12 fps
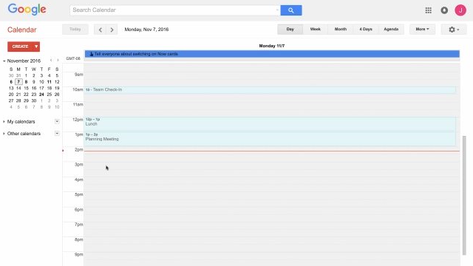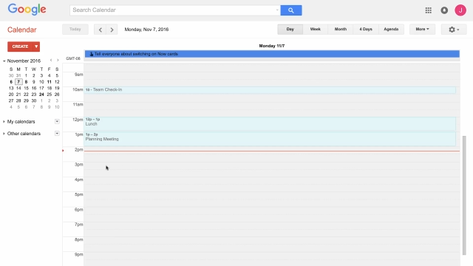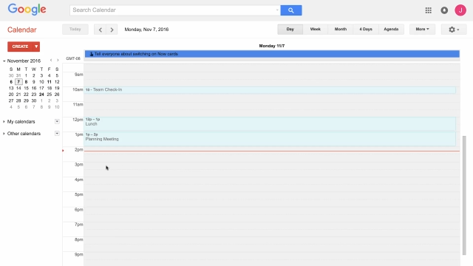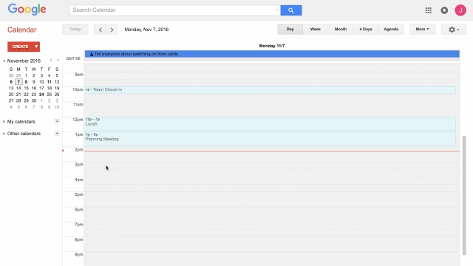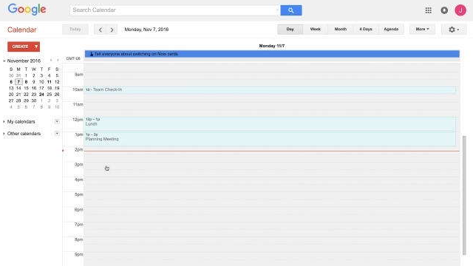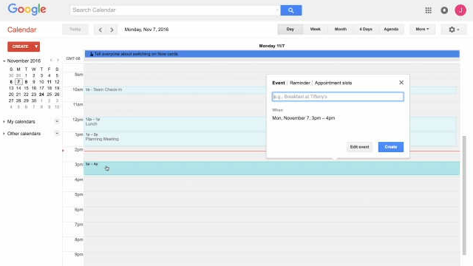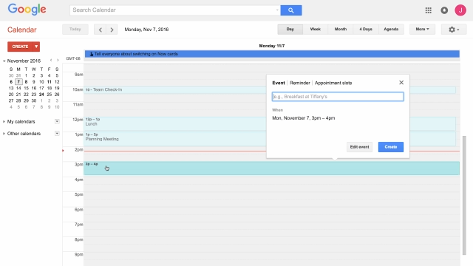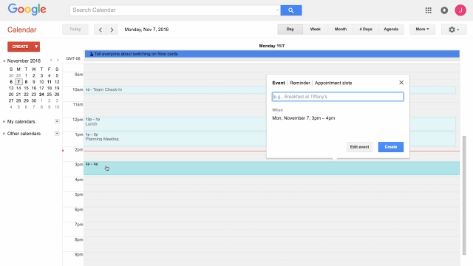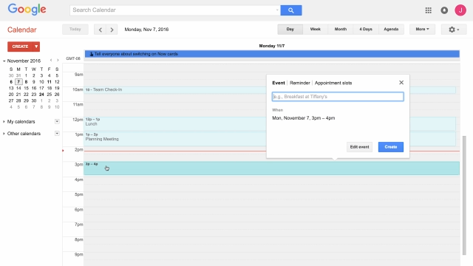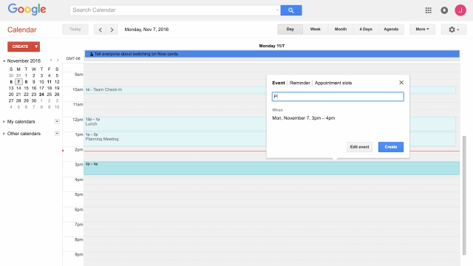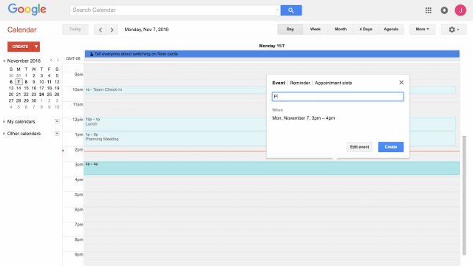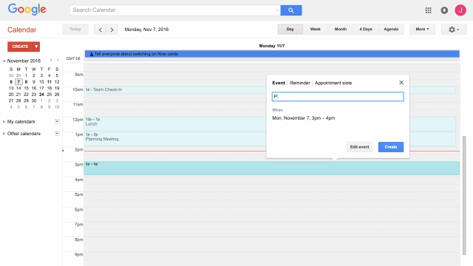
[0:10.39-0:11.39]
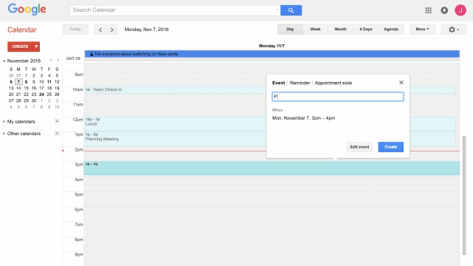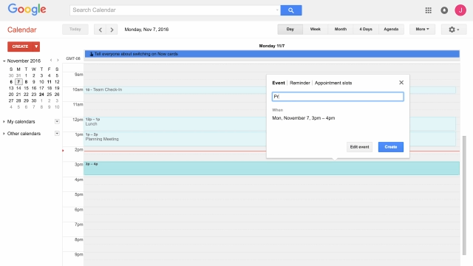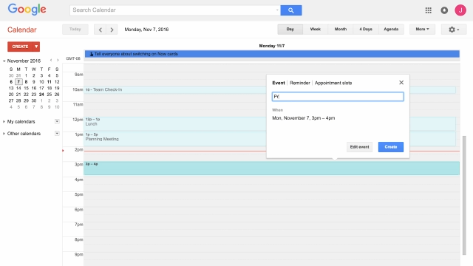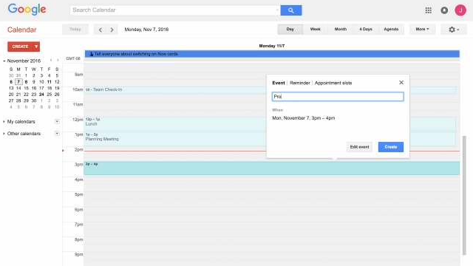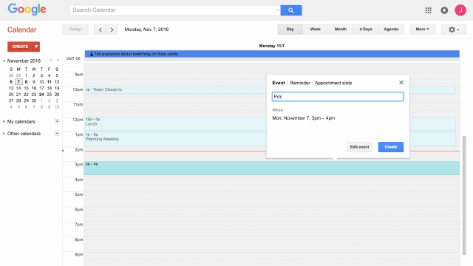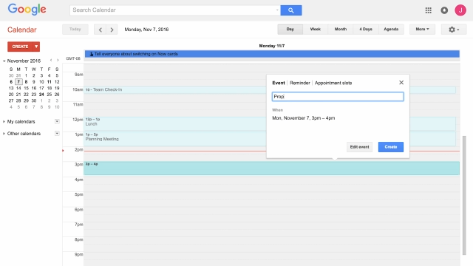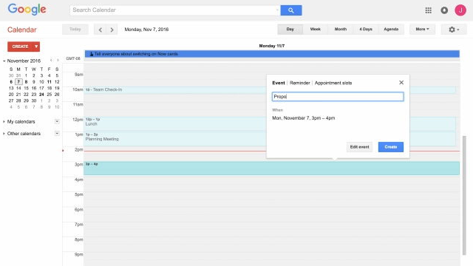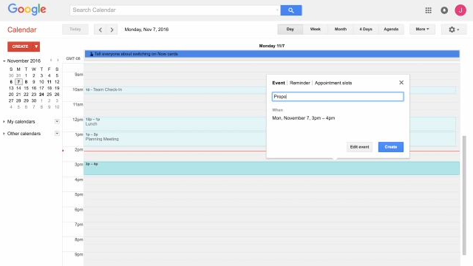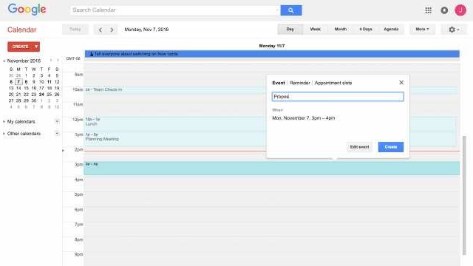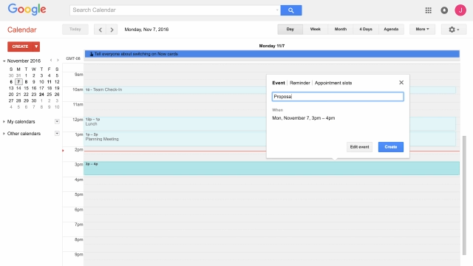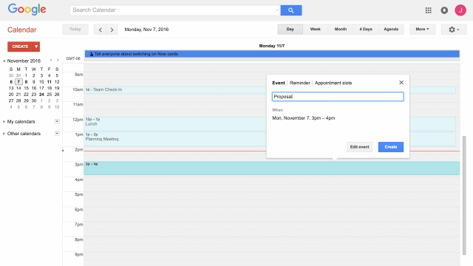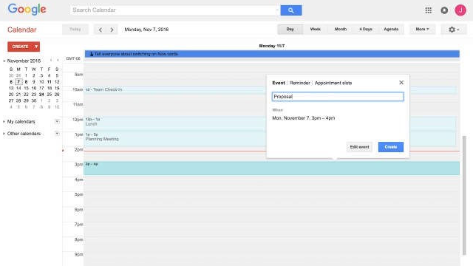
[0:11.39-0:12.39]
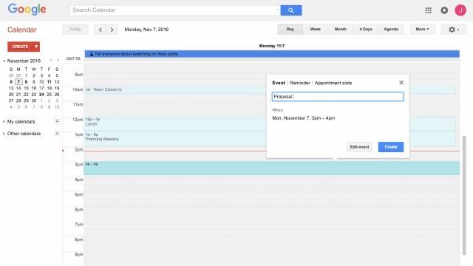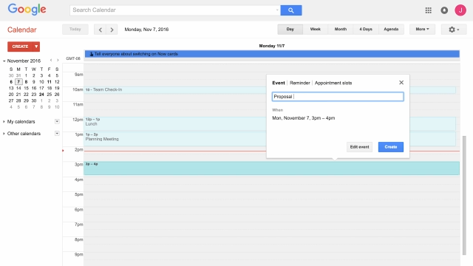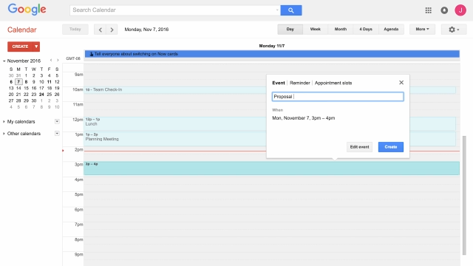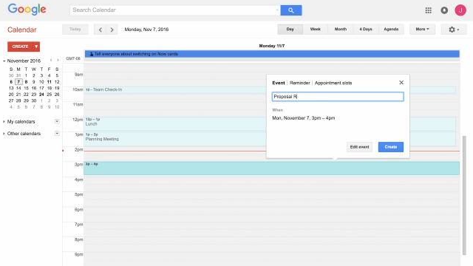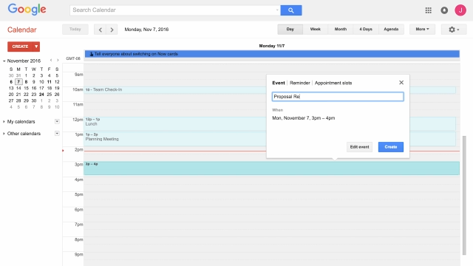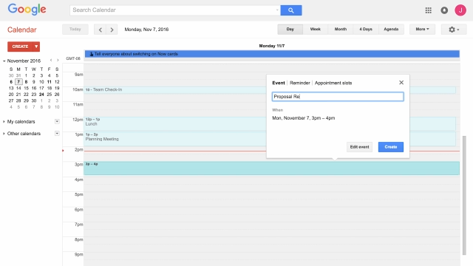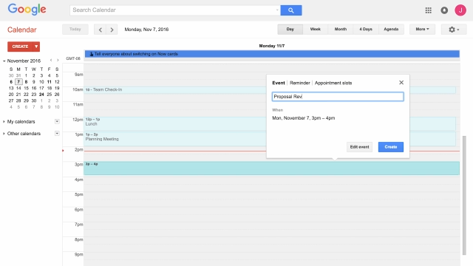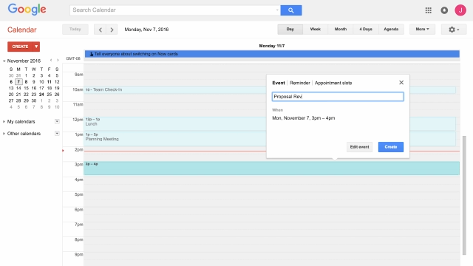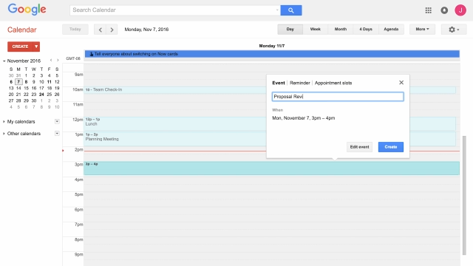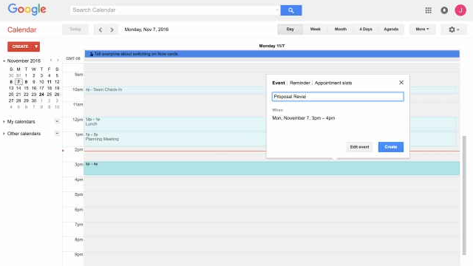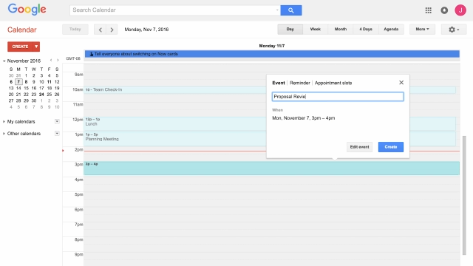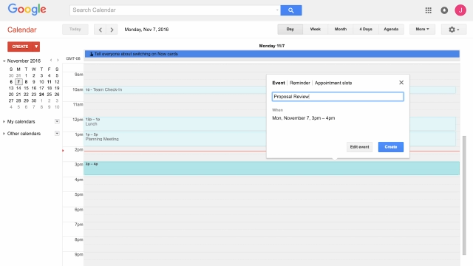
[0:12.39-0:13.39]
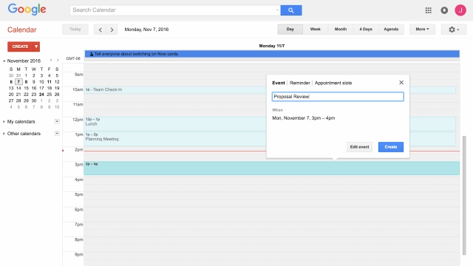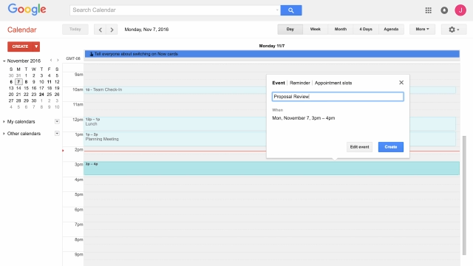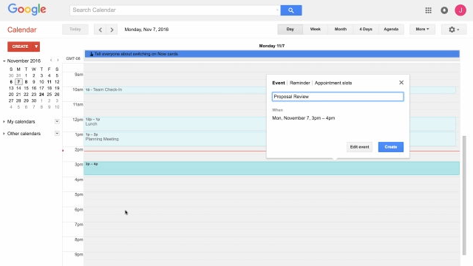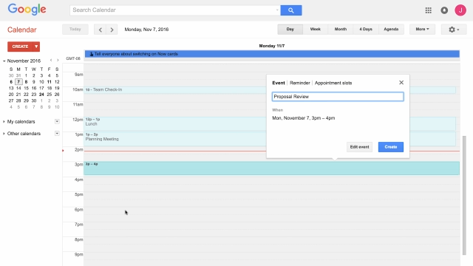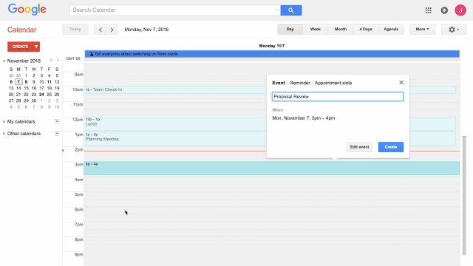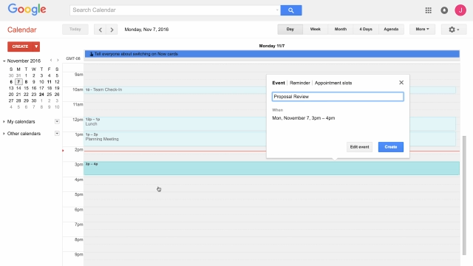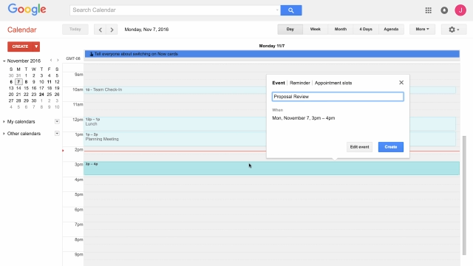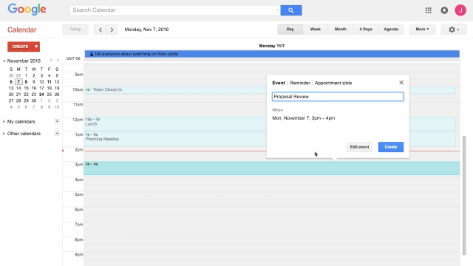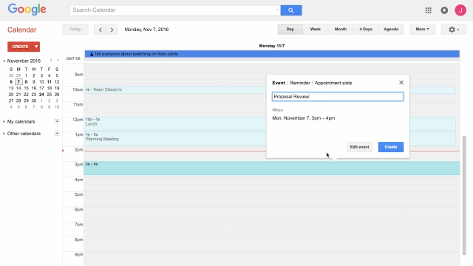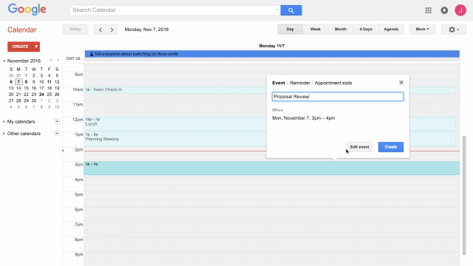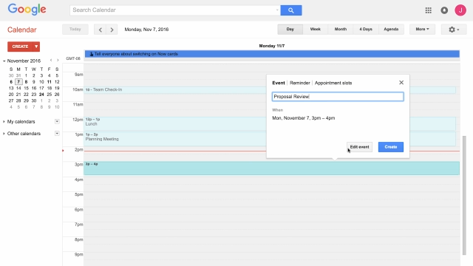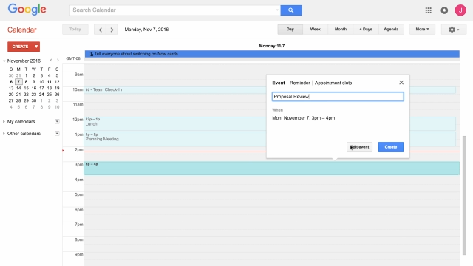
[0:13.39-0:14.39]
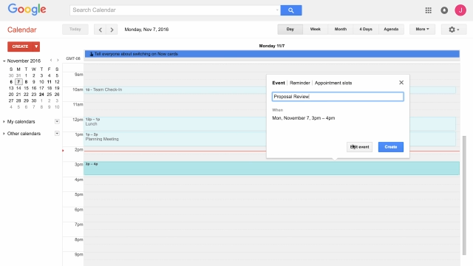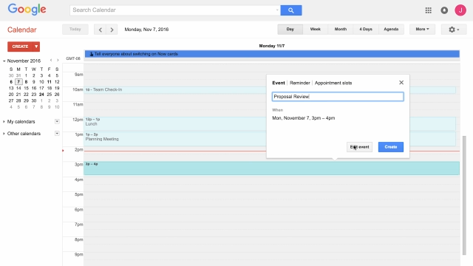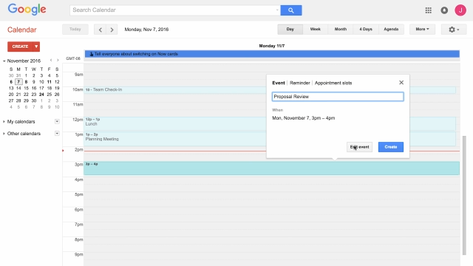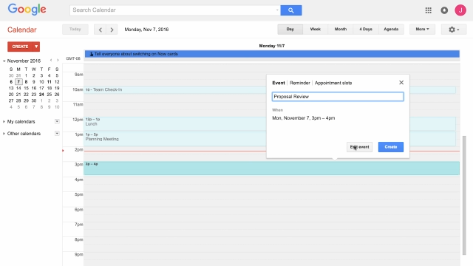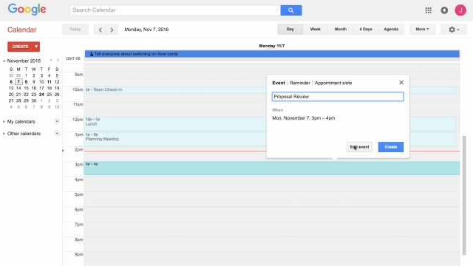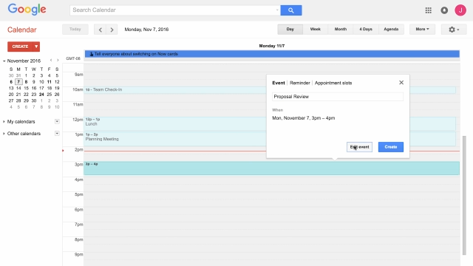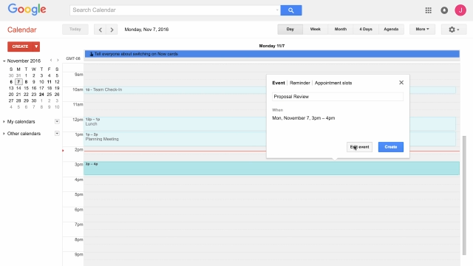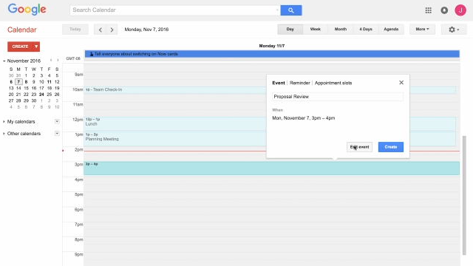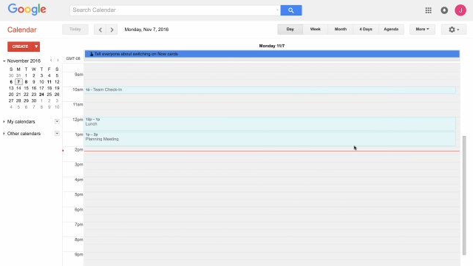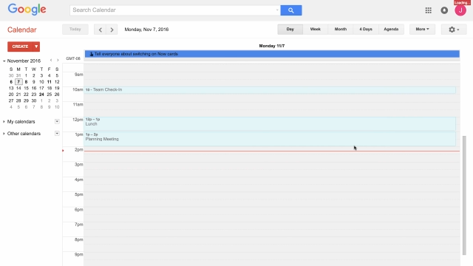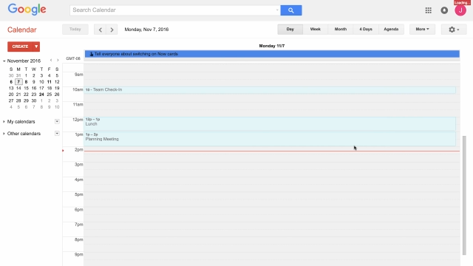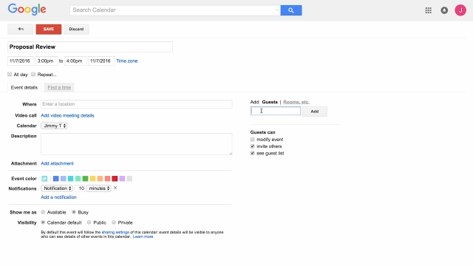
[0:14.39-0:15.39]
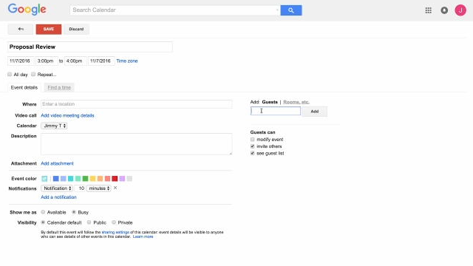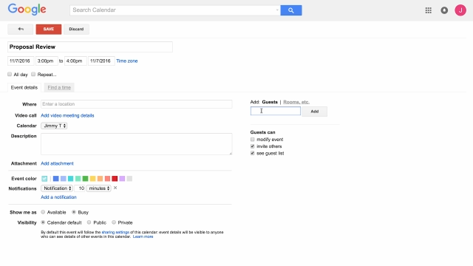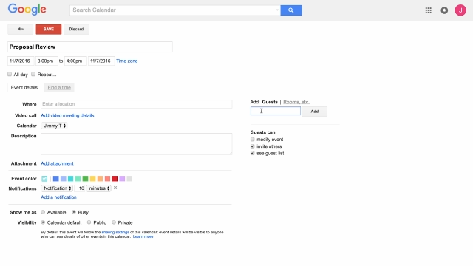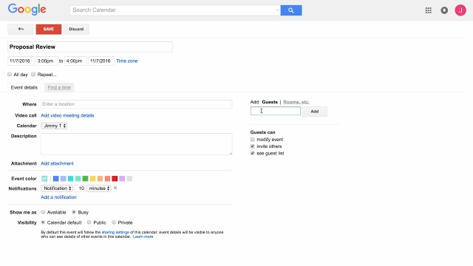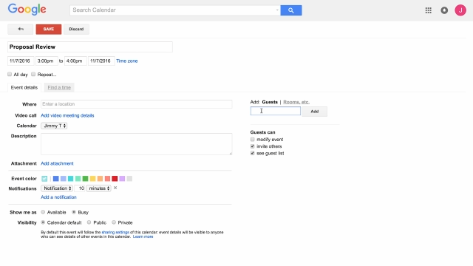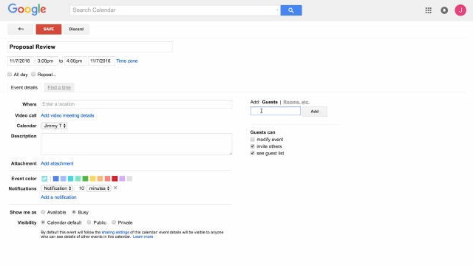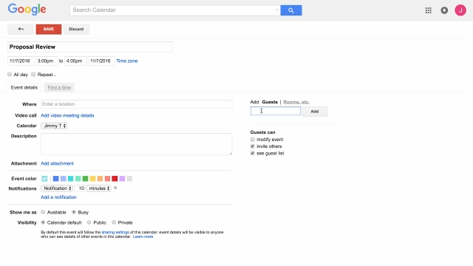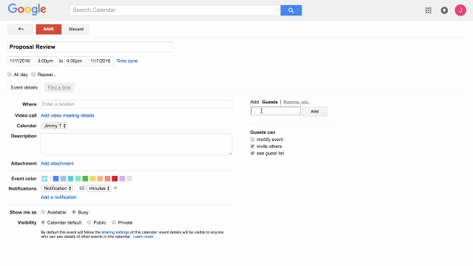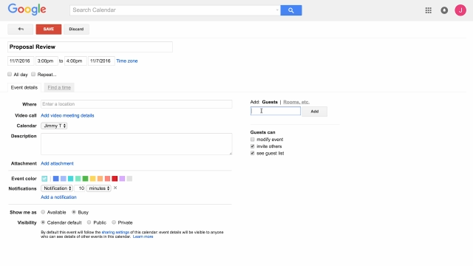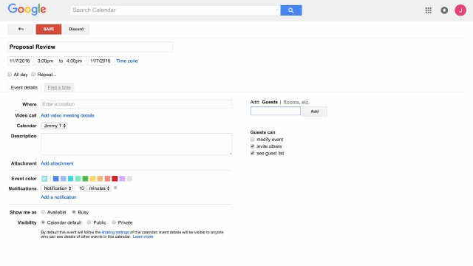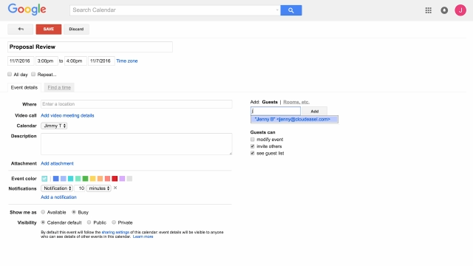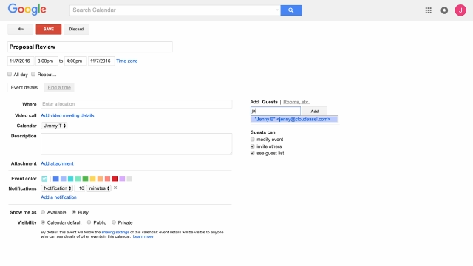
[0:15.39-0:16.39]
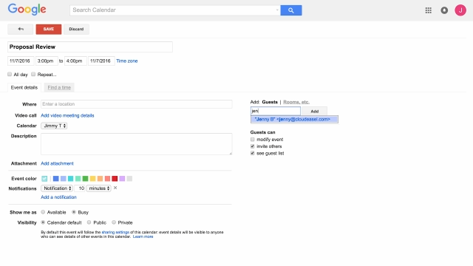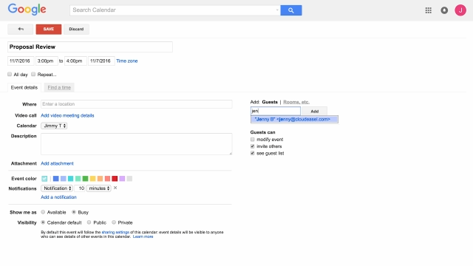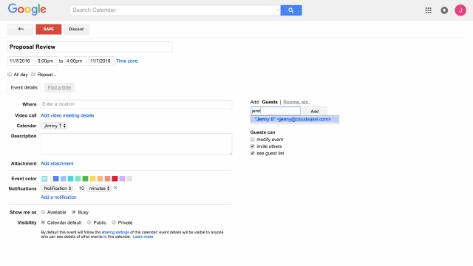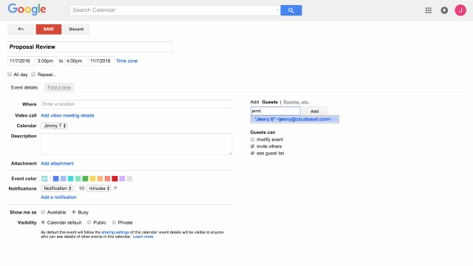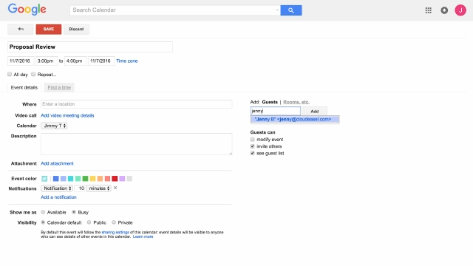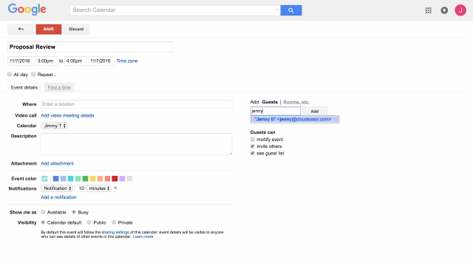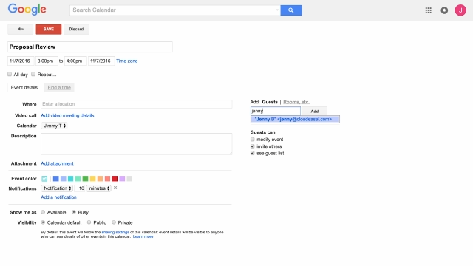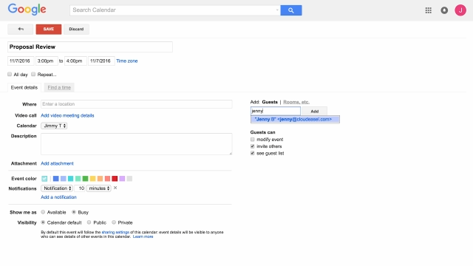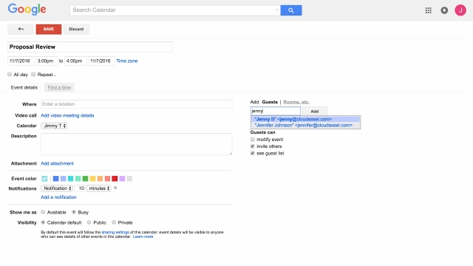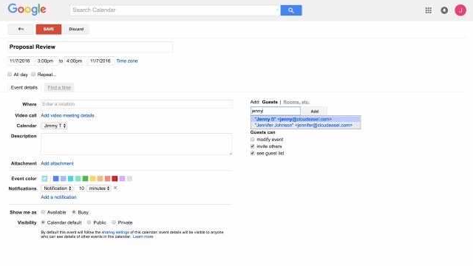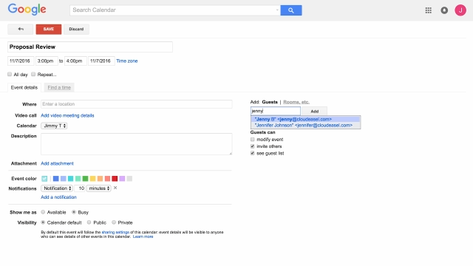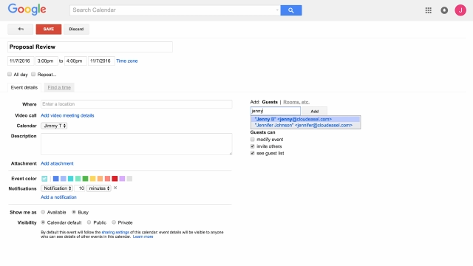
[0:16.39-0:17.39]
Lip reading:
Nobody's mouth can be seen.